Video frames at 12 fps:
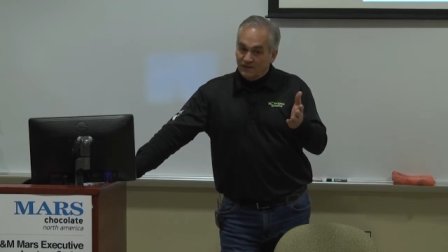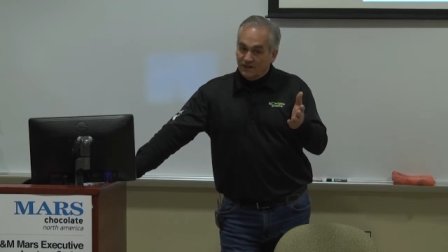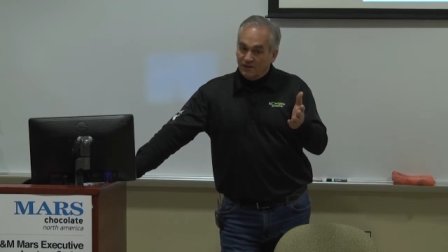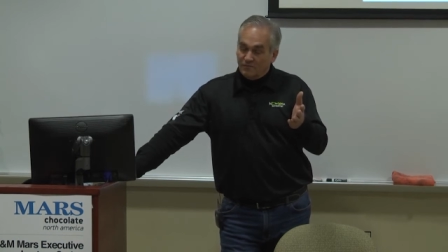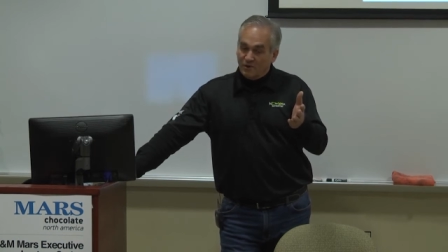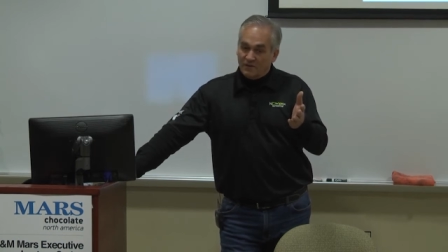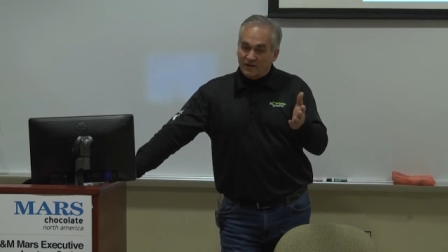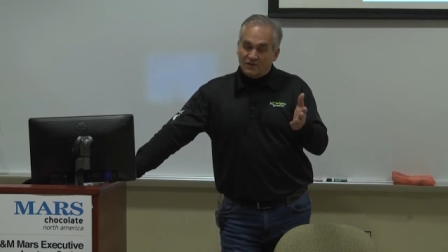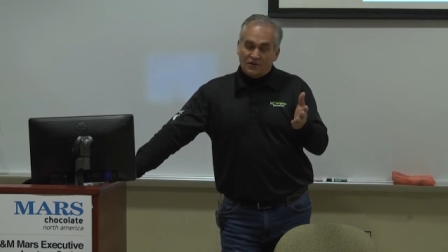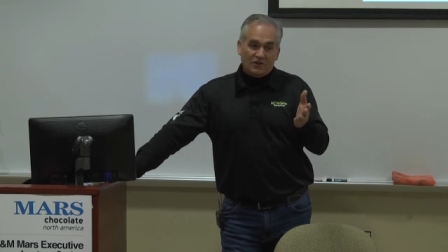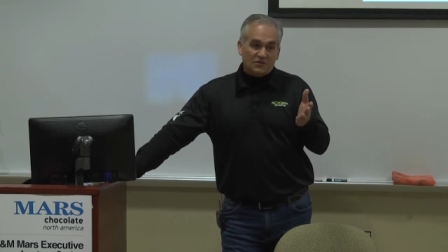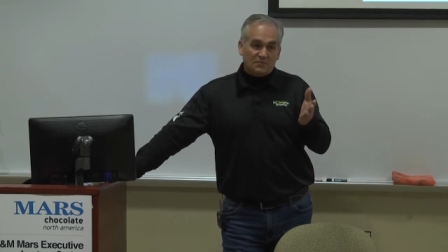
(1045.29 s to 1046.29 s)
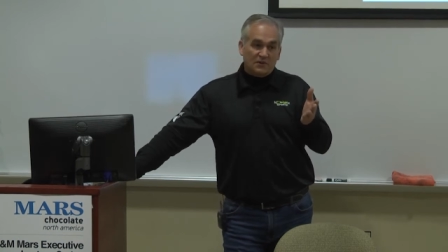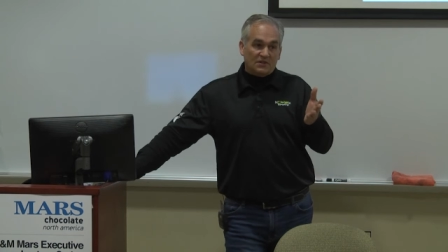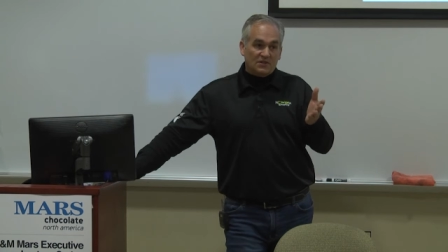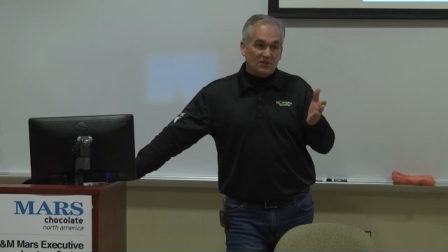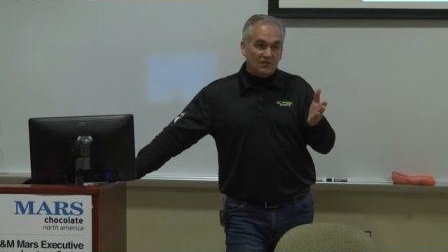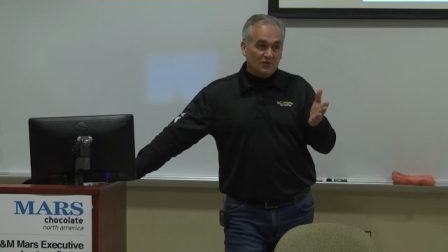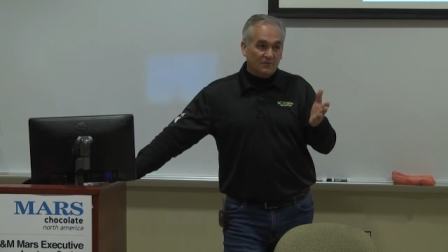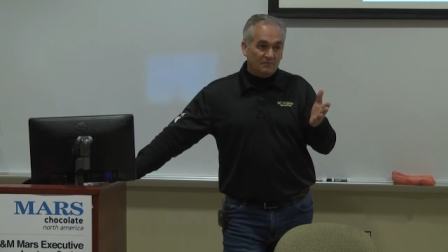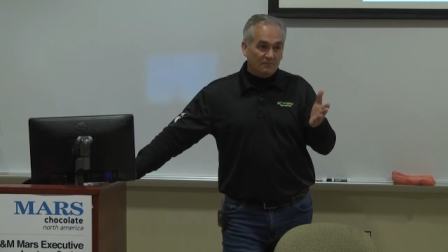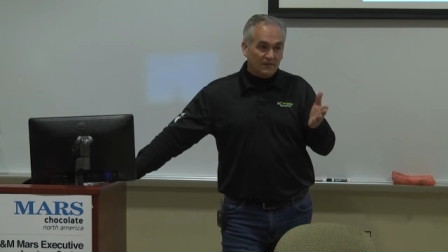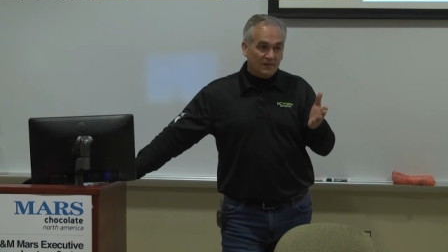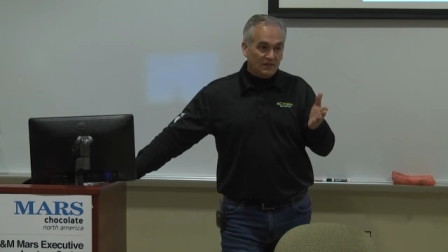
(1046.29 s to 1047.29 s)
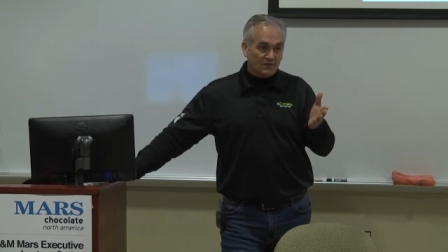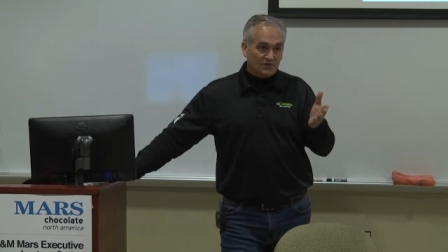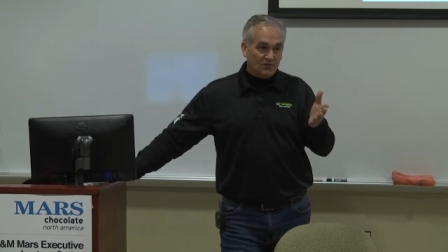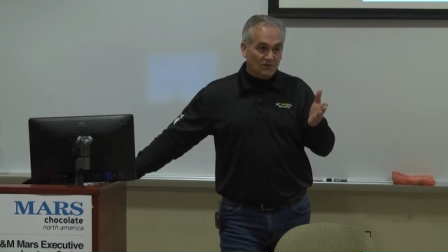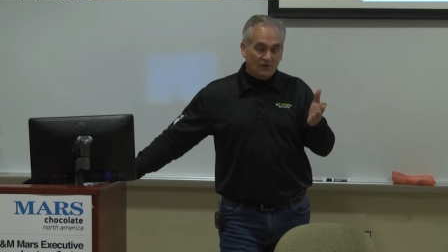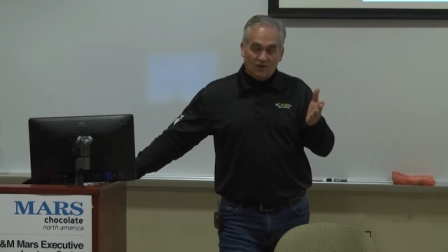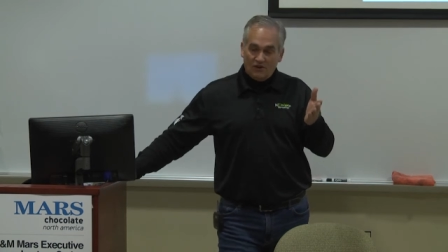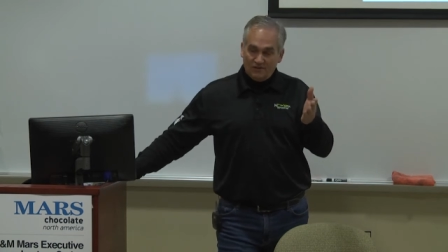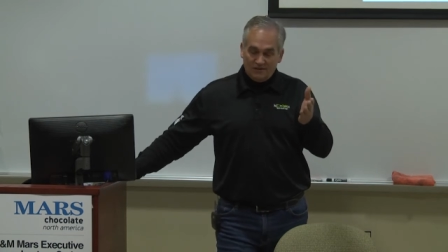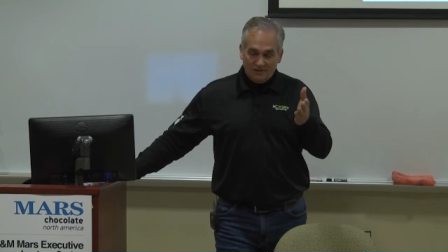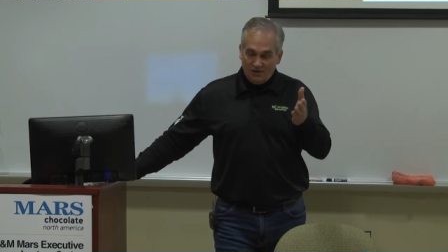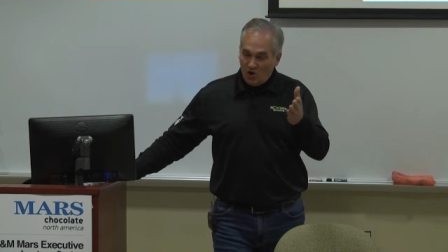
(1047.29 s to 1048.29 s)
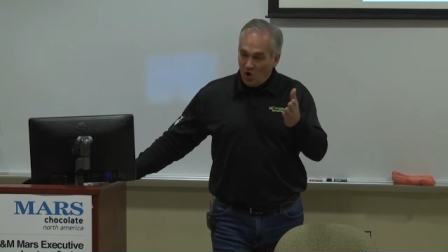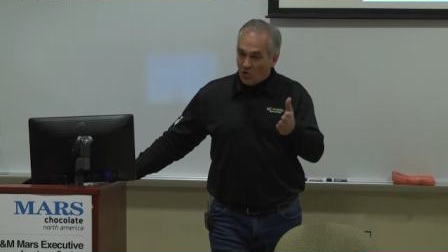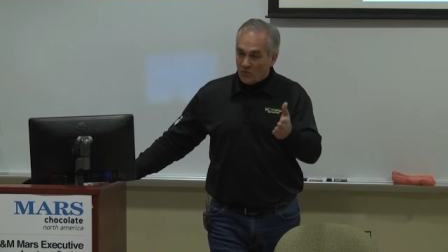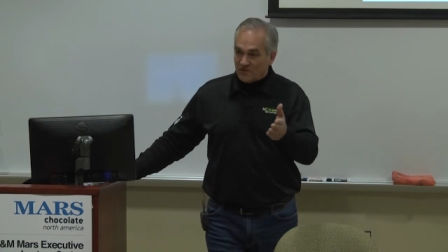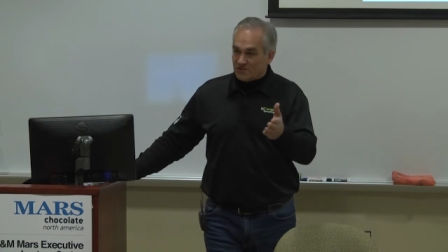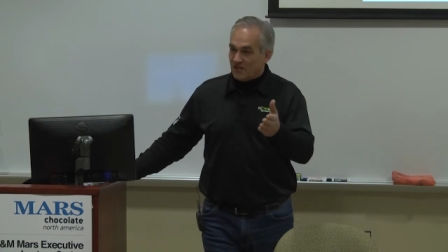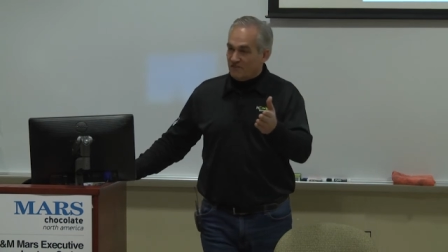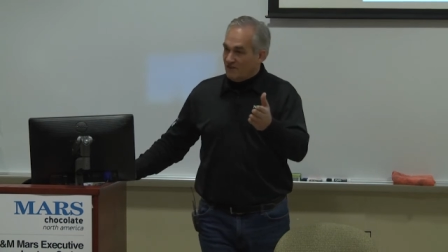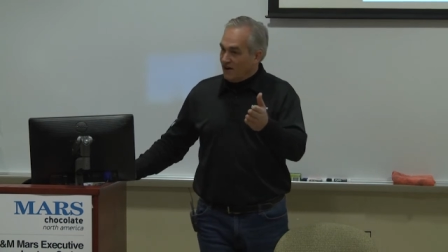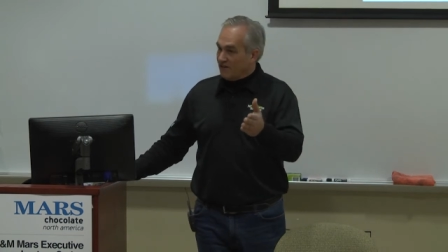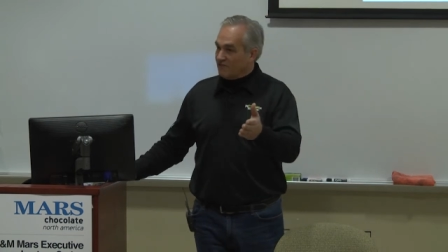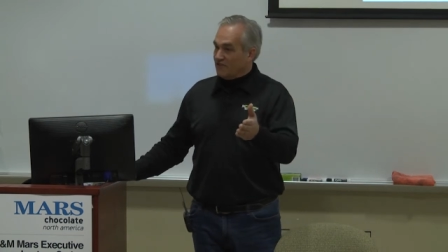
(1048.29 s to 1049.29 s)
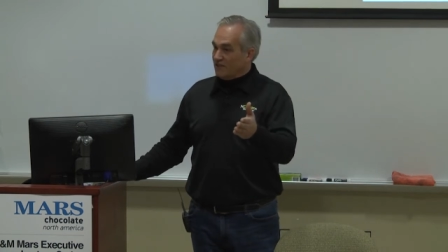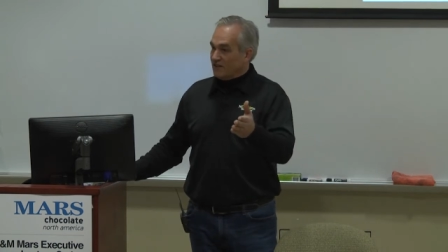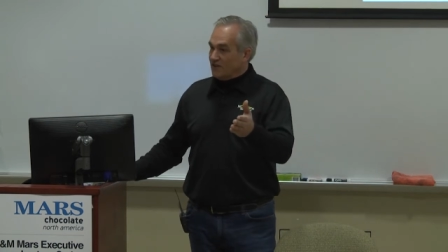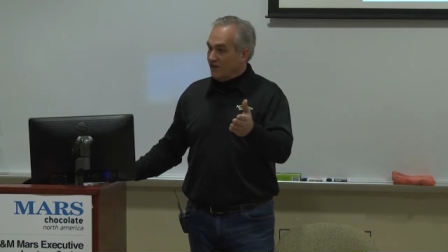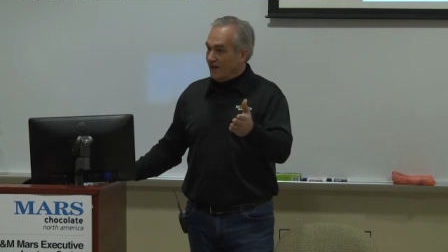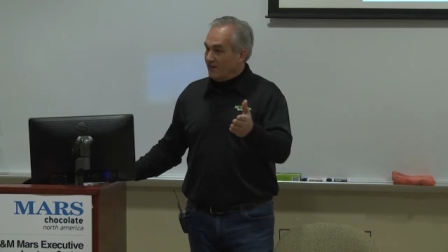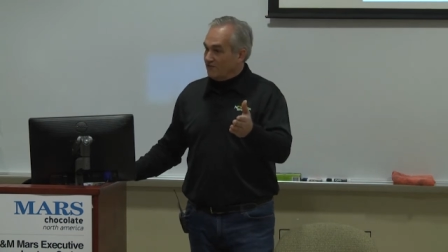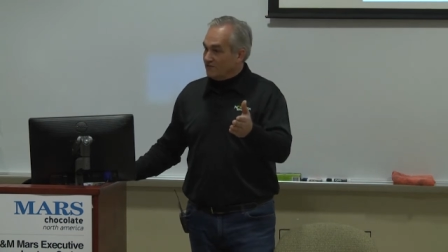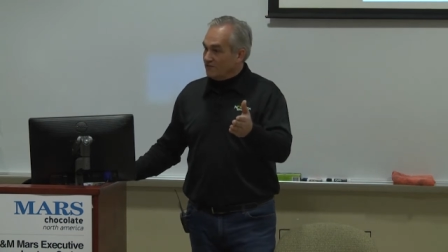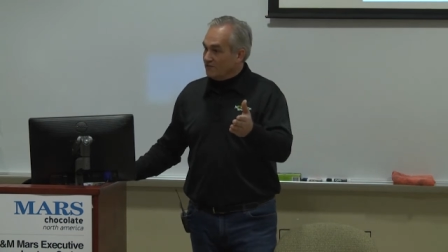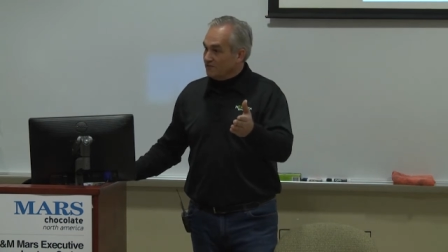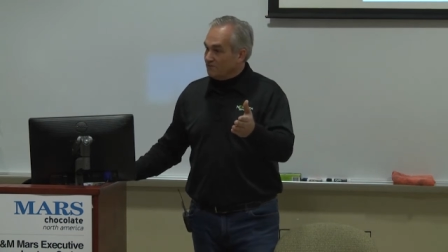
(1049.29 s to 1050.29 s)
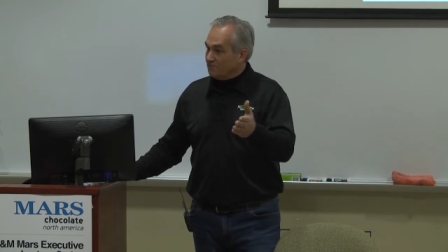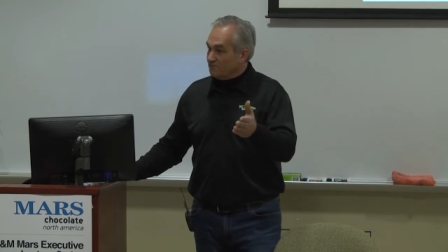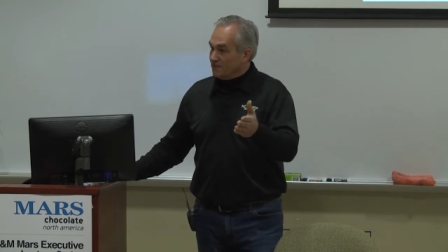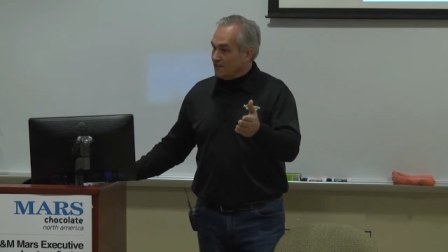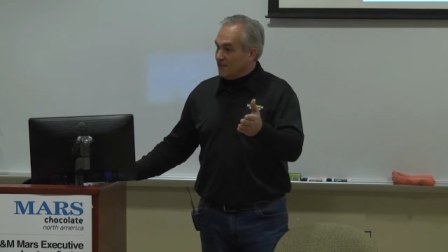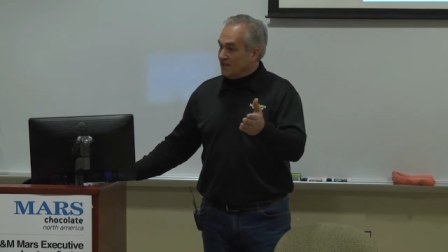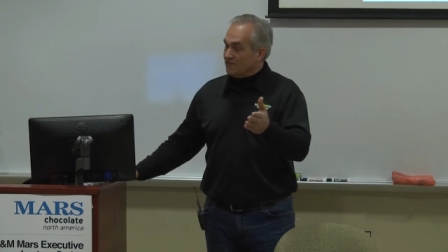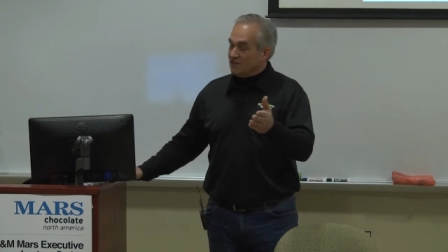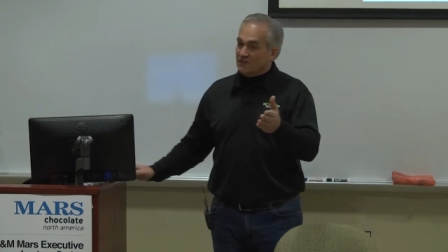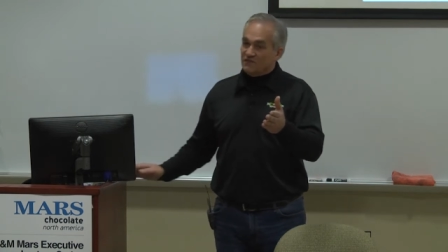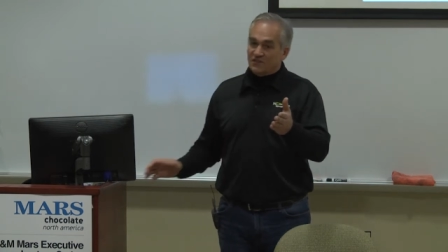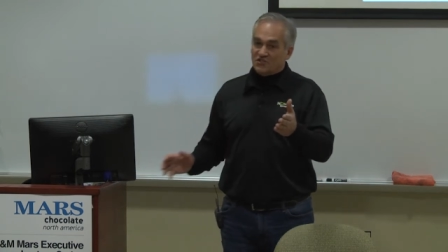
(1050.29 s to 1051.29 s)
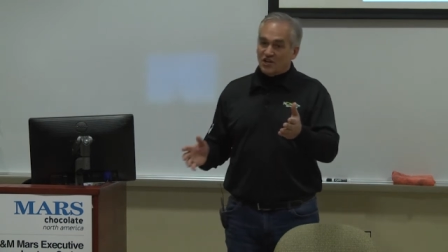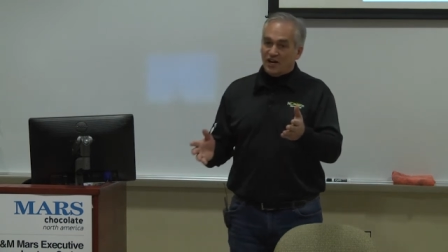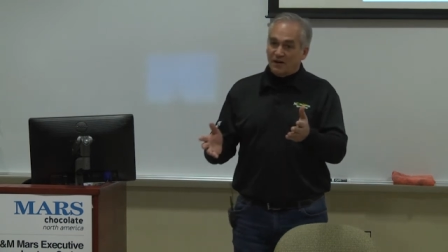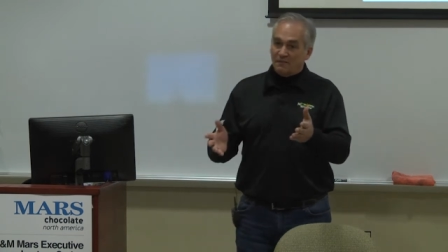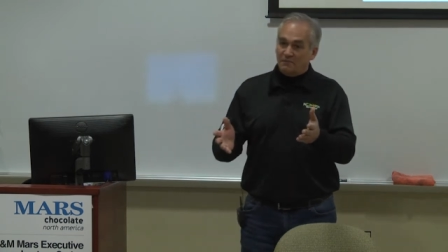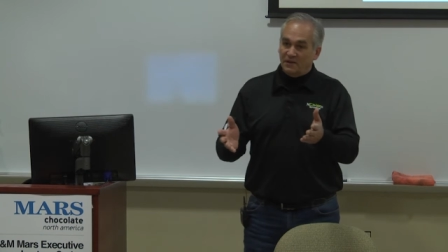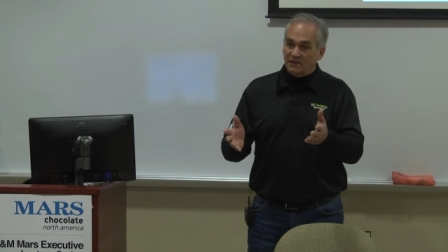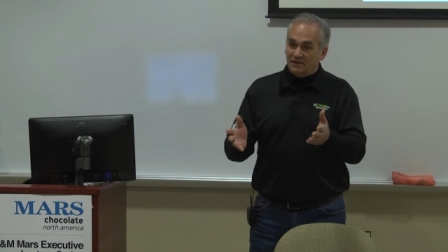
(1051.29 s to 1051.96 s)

Uh, but my encouragement to you is to always give everything you have, even if the job